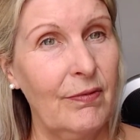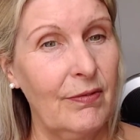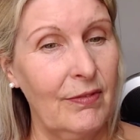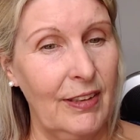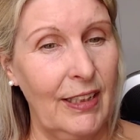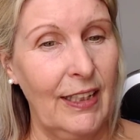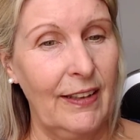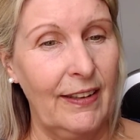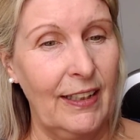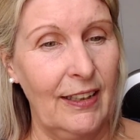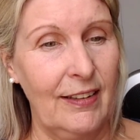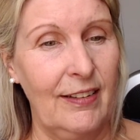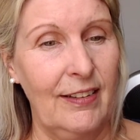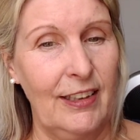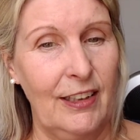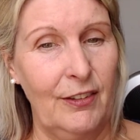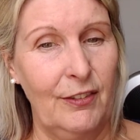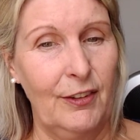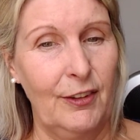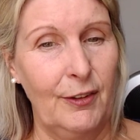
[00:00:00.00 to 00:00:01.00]
Get that seen
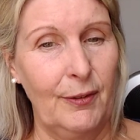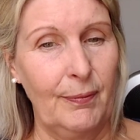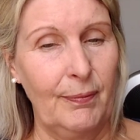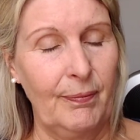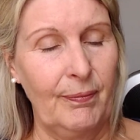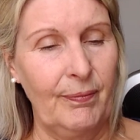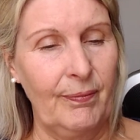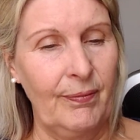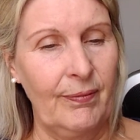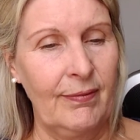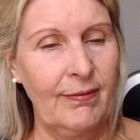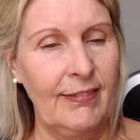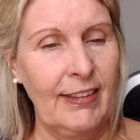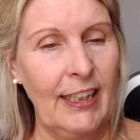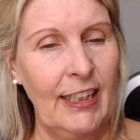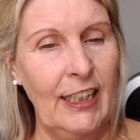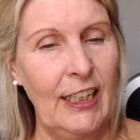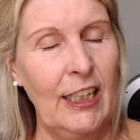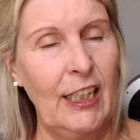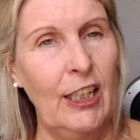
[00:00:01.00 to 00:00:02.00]
to.
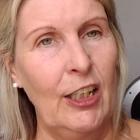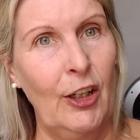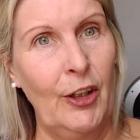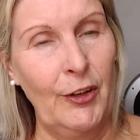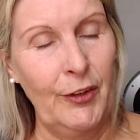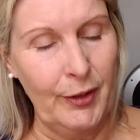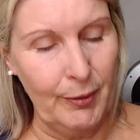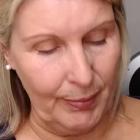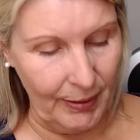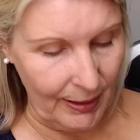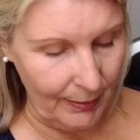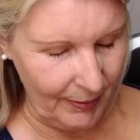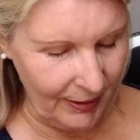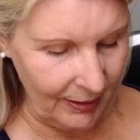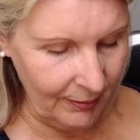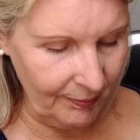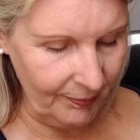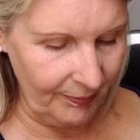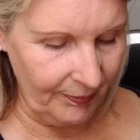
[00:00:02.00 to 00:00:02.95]
On the baby,